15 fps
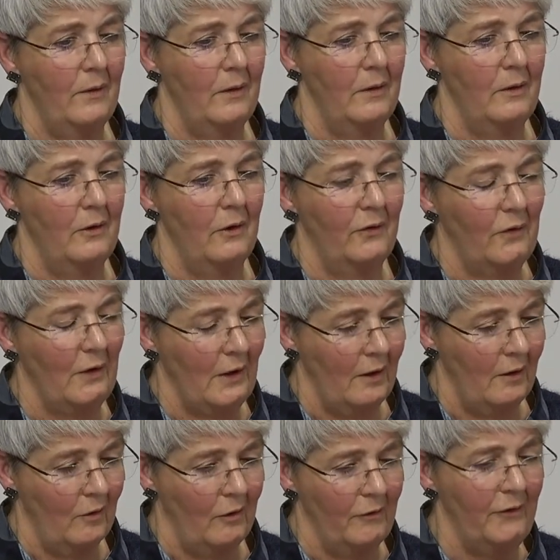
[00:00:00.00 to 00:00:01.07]

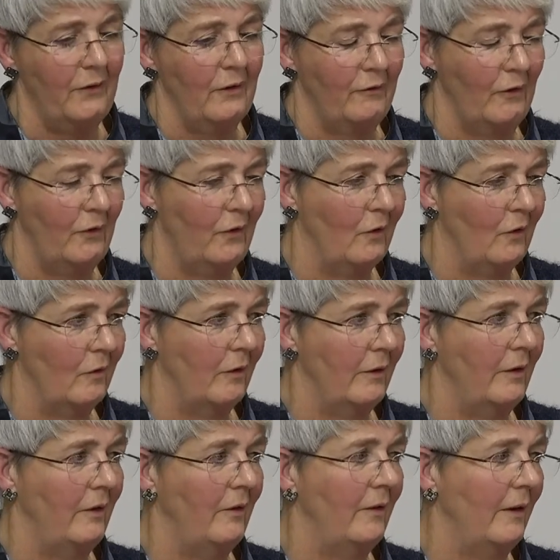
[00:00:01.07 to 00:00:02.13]
nursing officer for
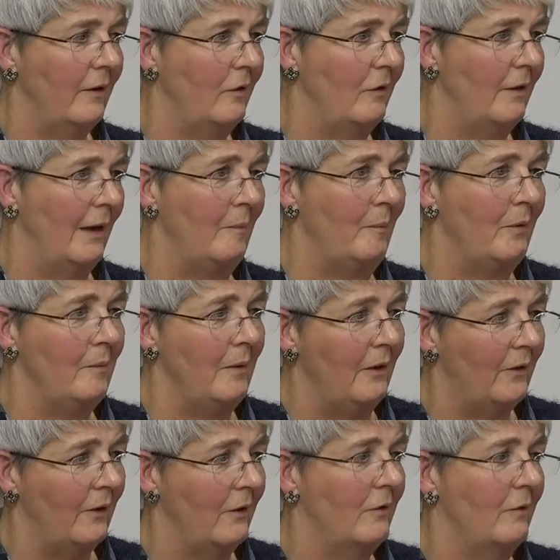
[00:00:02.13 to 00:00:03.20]
Scotland, who then put me in
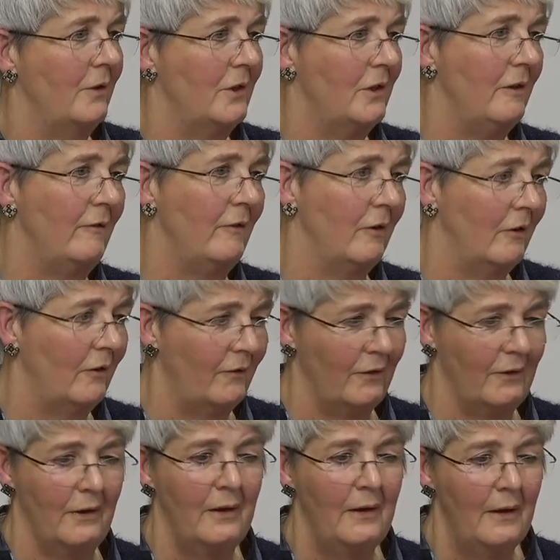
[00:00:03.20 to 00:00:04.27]
touch with the chief nurse for
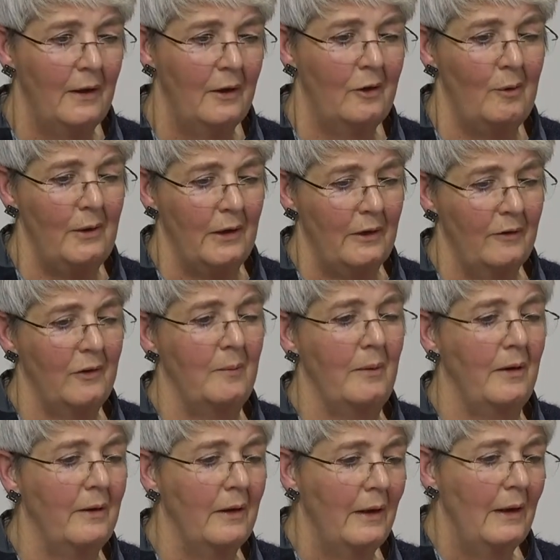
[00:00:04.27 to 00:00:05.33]
the Queen
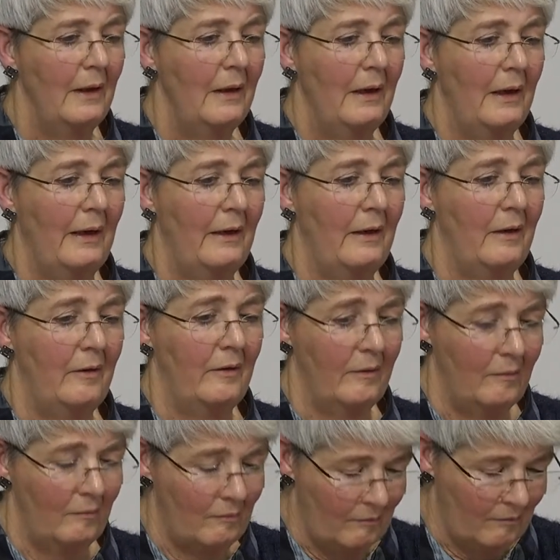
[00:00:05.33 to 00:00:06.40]
Elizabeth. And
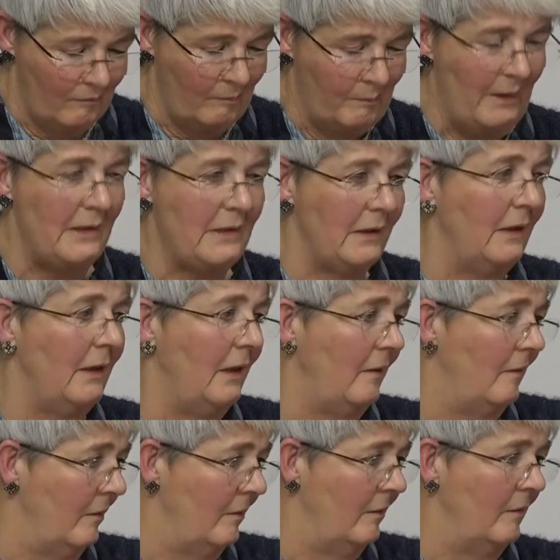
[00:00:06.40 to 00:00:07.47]
basically
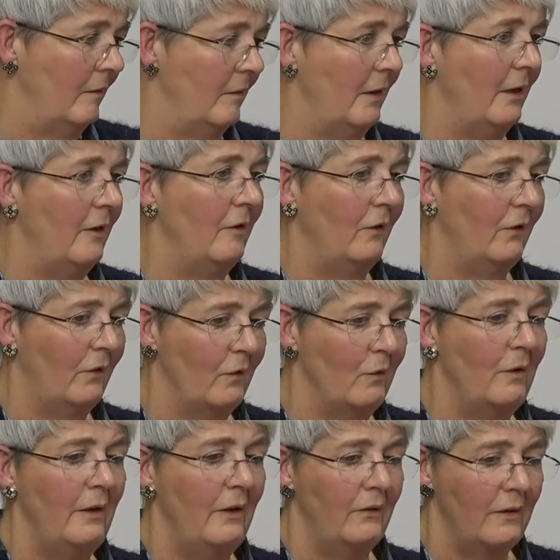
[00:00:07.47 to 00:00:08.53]
the end of the
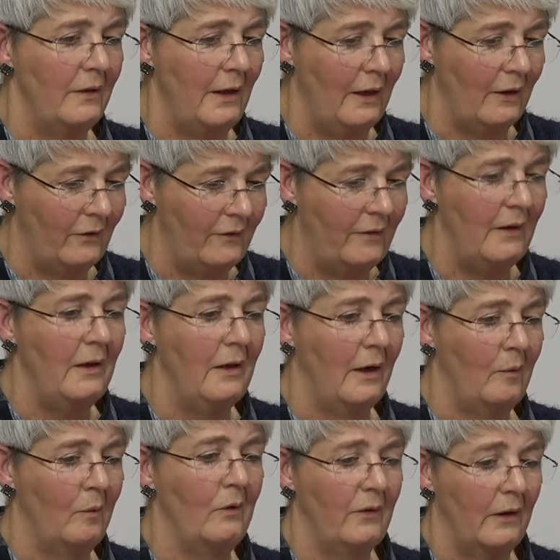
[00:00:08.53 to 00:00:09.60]
story is the next day I
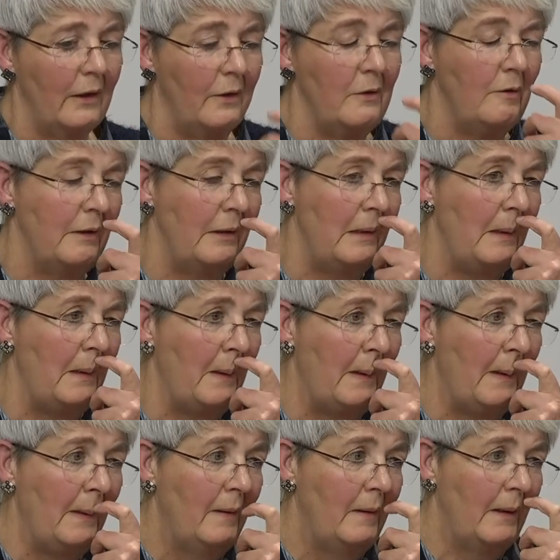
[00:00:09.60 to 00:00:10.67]
was allowed in
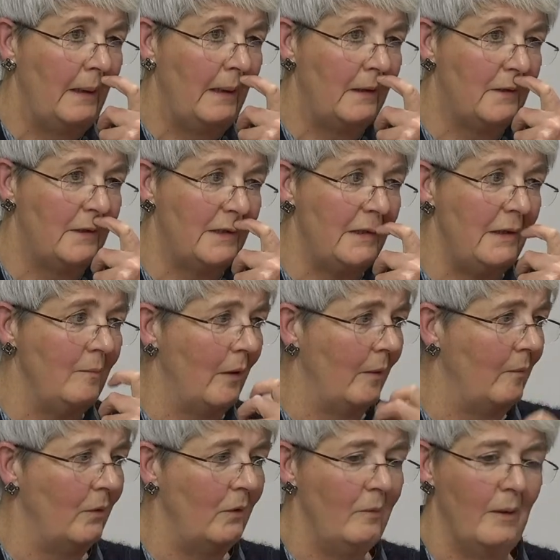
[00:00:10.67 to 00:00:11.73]
to see
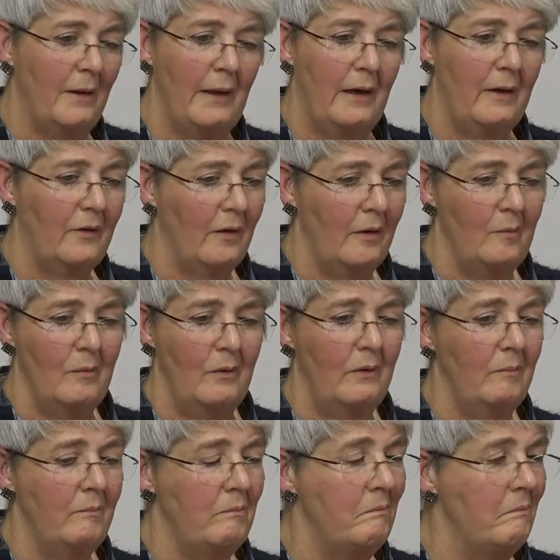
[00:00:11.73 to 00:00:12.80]
Mum, who by that time was
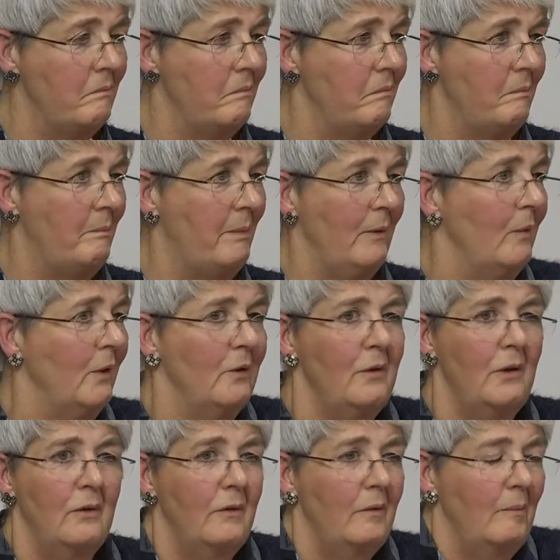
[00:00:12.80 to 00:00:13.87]

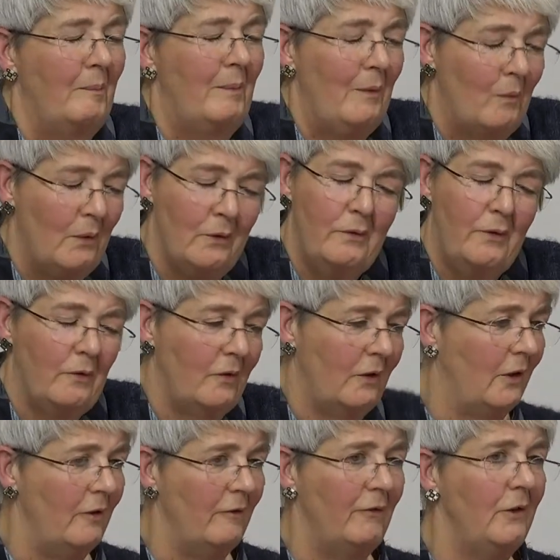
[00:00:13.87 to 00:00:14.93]
bewildered,
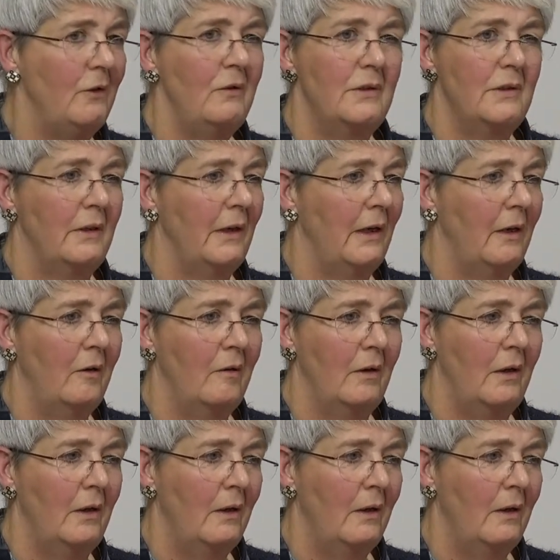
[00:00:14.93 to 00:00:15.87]
confused and angry.